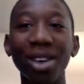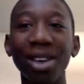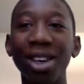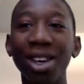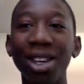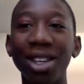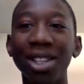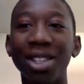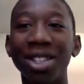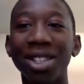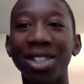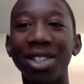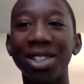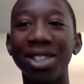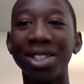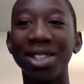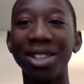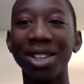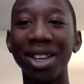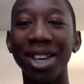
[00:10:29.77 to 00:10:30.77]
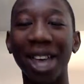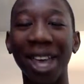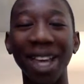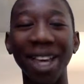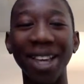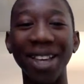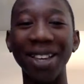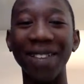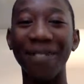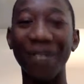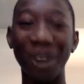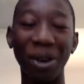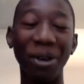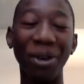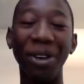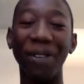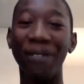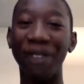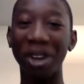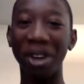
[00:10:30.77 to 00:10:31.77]
It's
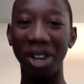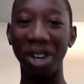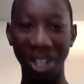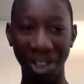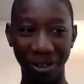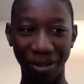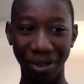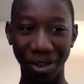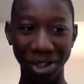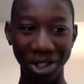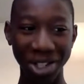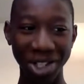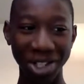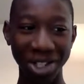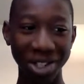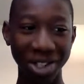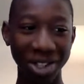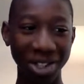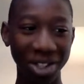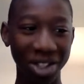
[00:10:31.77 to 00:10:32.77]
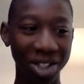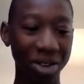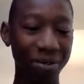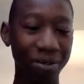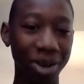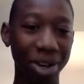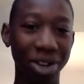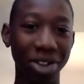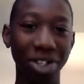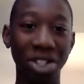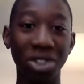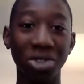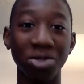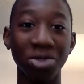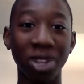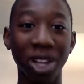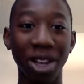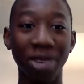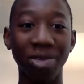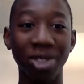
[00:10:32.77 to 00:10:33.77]
very, very different compared to
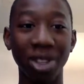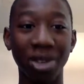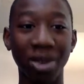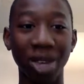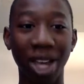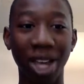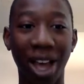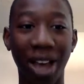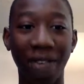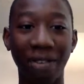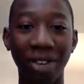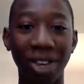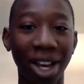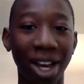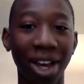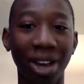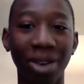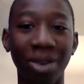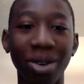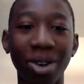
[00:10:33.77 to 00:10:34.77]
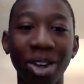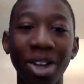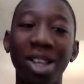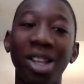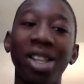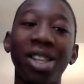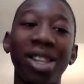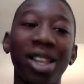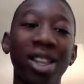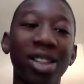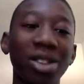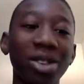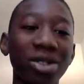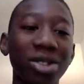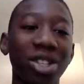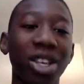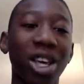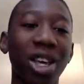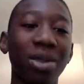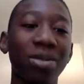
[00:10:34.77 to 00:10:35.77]
games that we have now. That
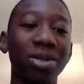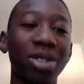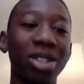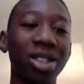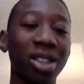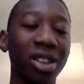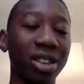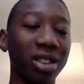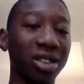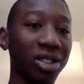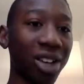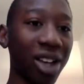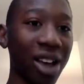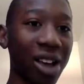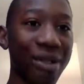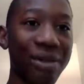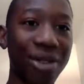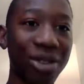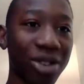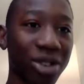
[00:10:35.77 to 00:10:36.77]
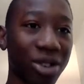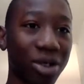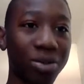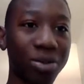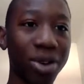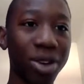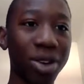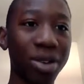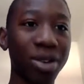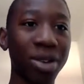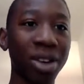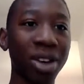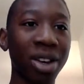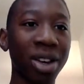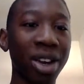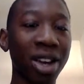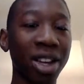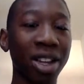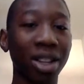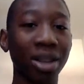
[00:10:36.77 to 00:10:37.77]
those games, they're alive for a little bit
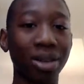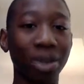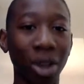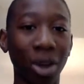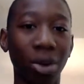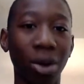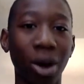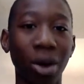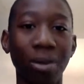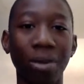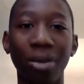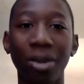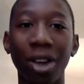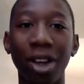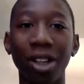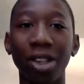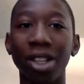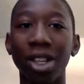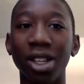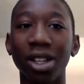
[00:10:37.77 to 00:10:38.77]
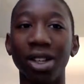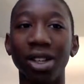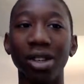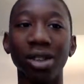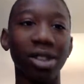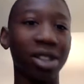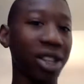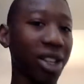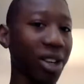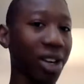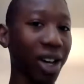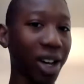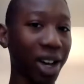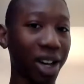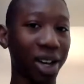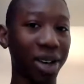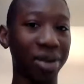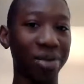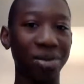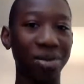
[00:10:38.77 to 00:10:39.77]
and they blow up and then they
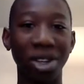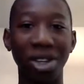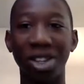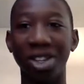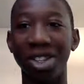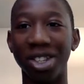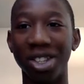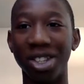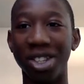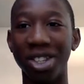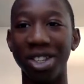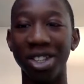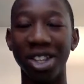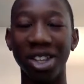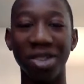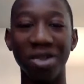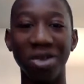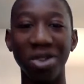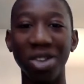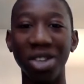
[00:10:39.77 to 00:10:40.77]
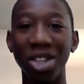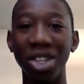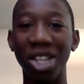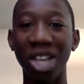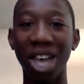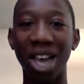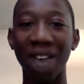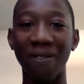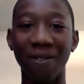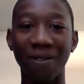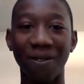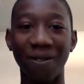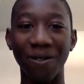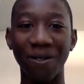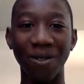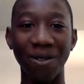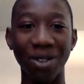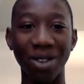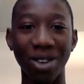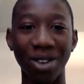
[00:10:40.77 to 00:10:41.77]
die because they really have
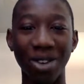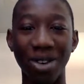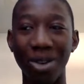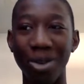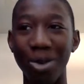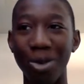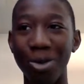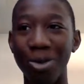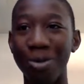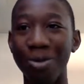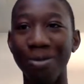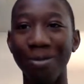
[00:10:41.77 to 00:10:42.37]
no